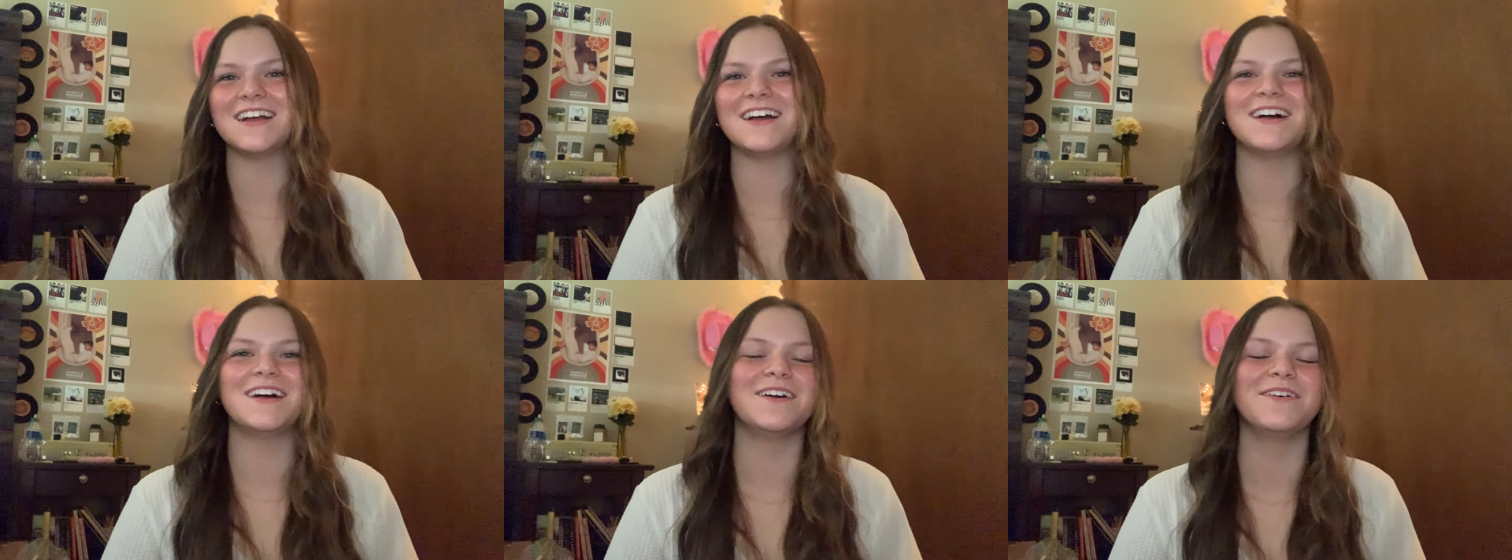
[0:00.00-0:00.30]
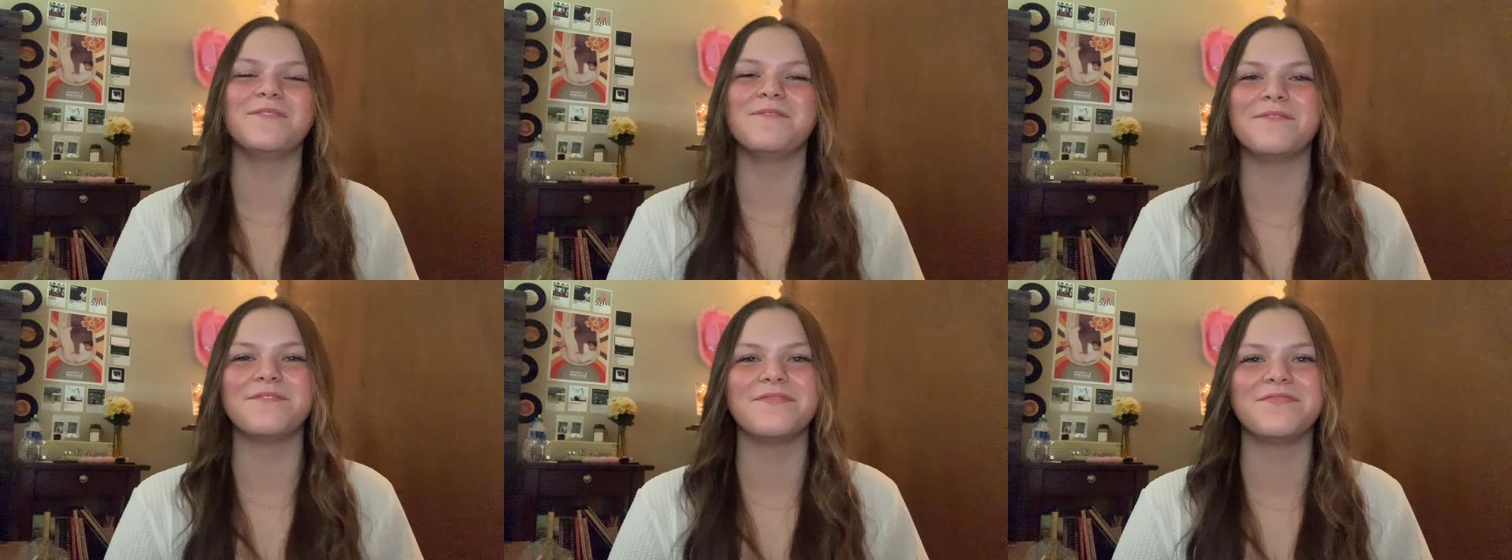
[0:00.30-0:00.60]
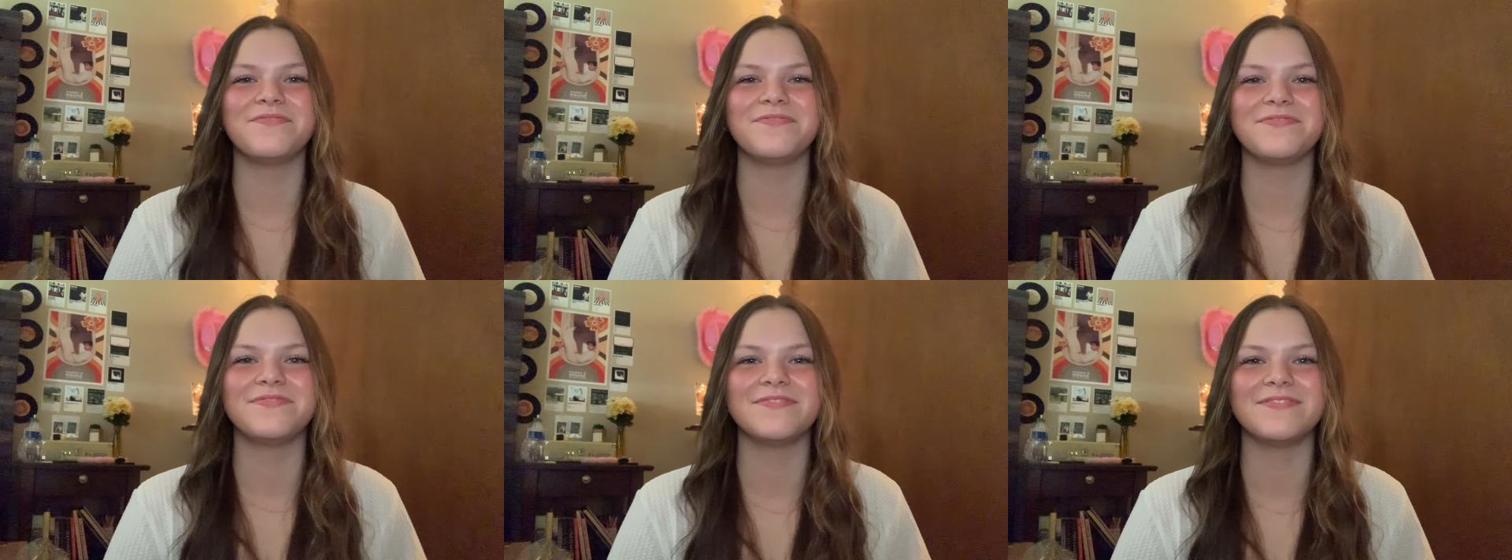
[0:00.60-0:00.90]

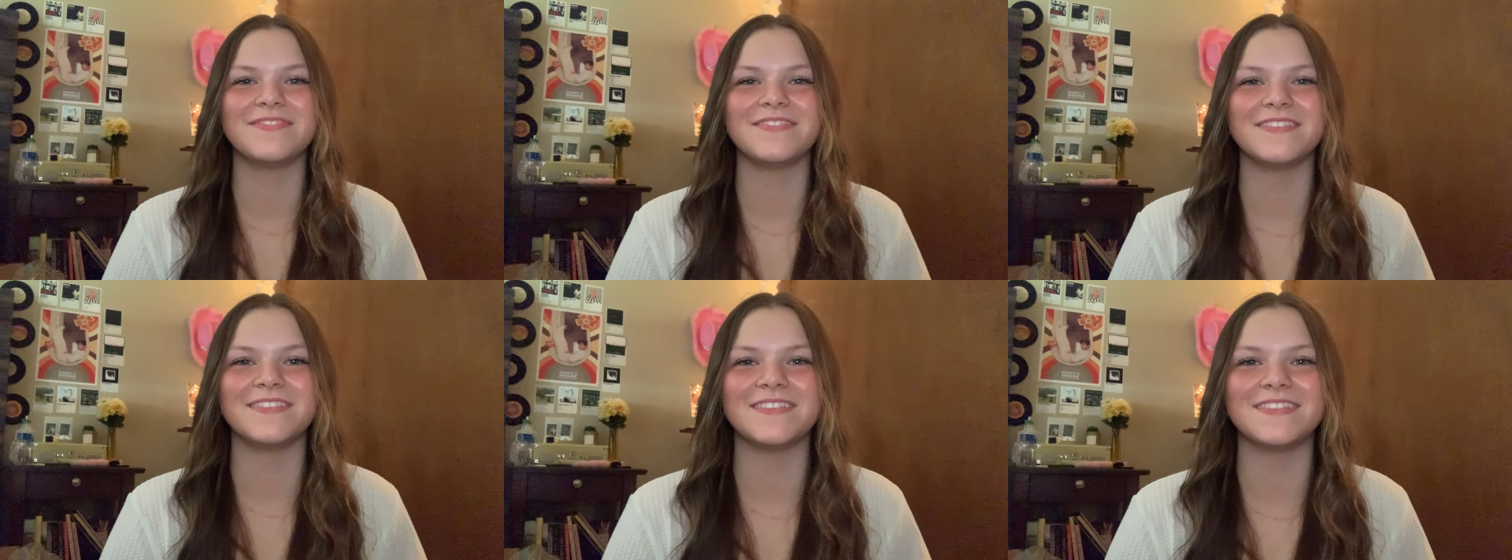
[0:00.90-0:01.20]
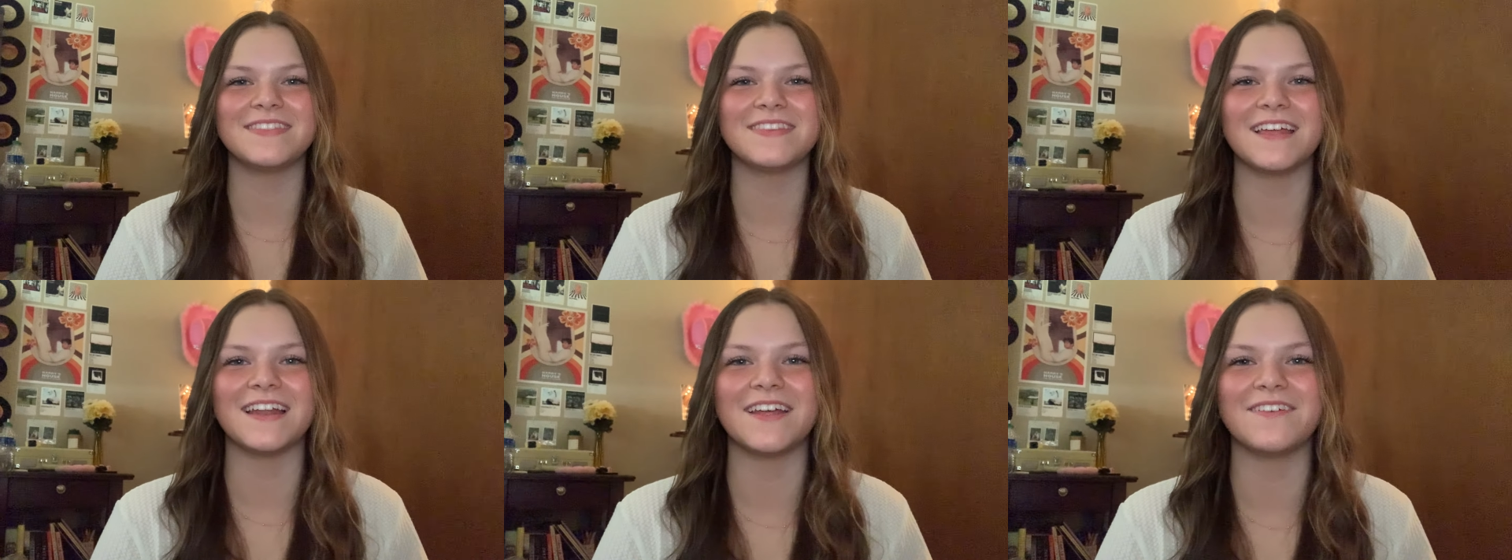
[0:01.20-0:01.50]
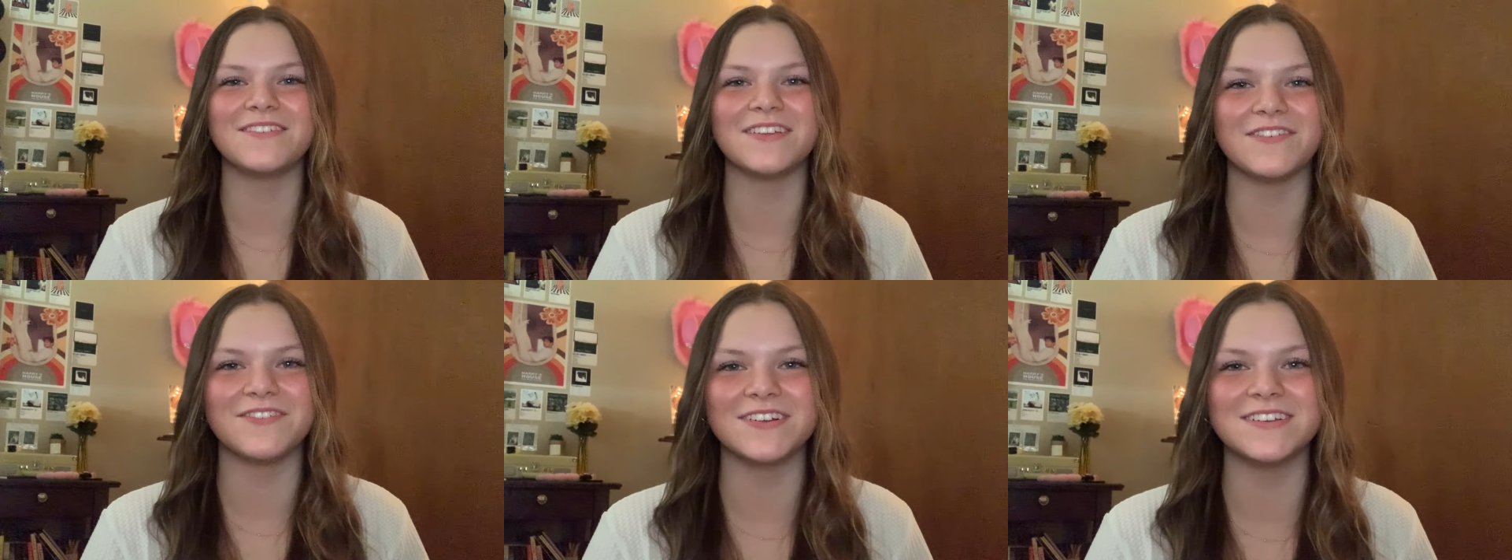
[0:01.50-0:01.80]
that
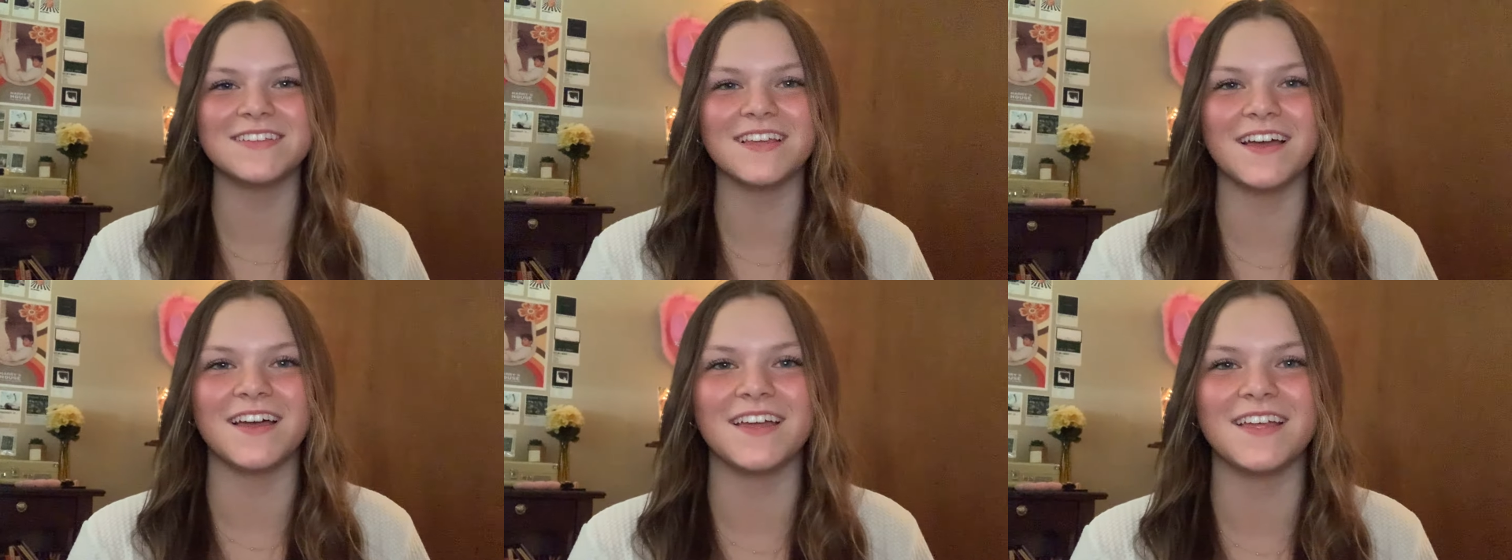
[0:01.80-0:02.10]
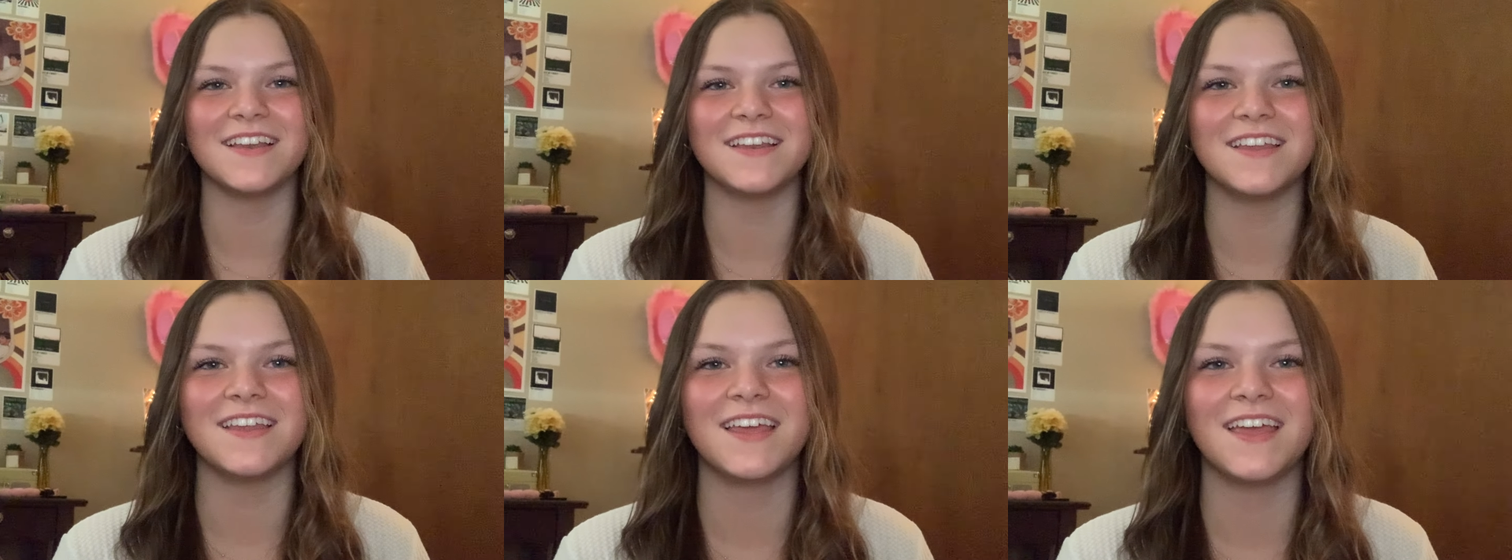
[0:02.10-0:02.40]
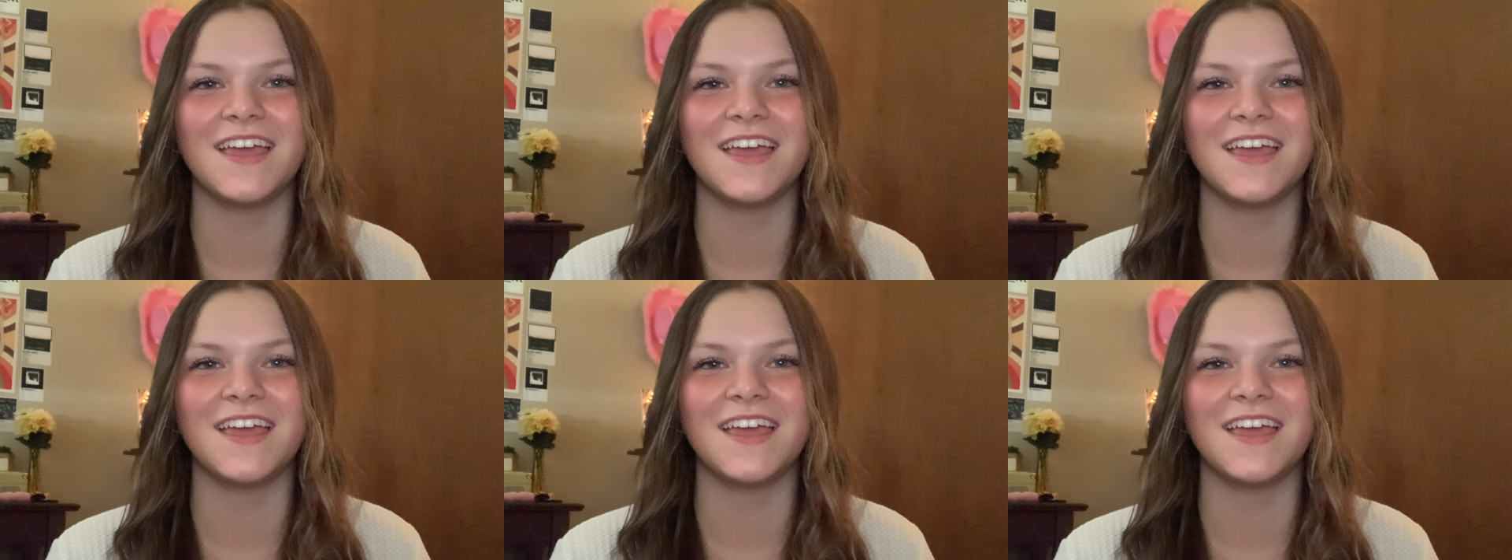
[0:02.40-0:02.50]
I've never done.